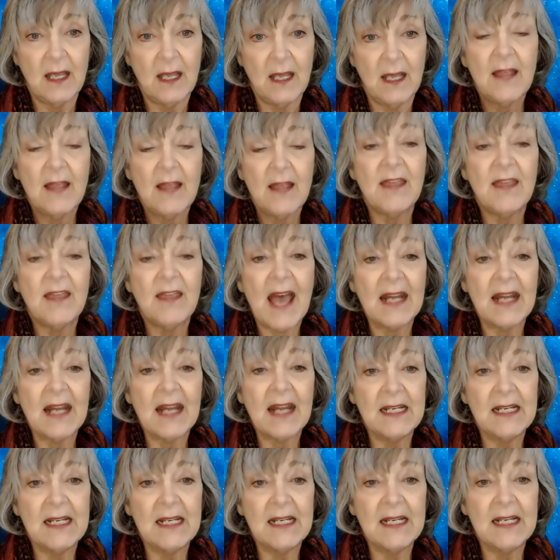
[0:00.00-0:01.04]
that
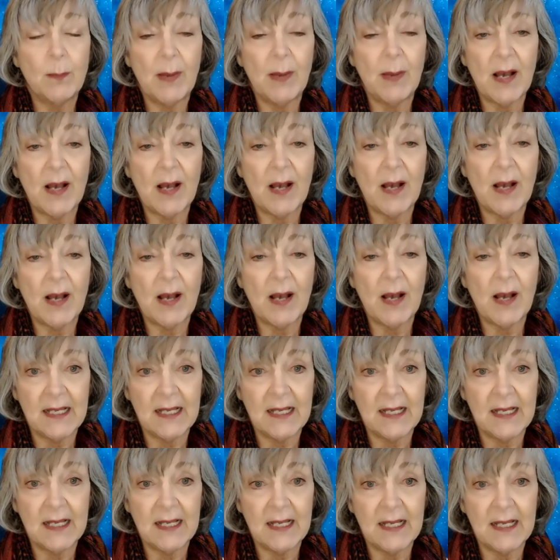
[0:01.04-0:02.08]
is behind
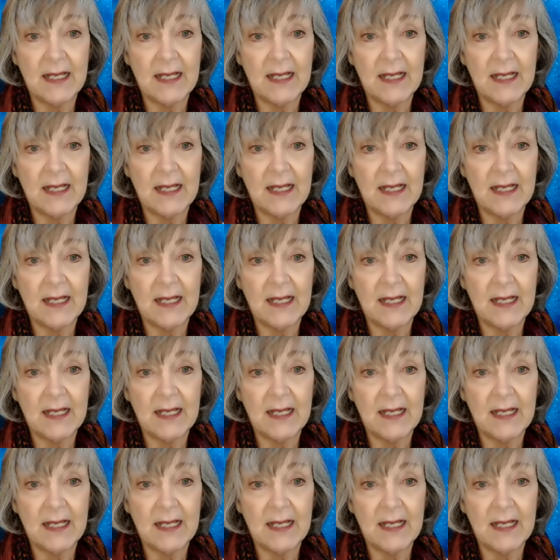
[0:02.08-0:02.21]
this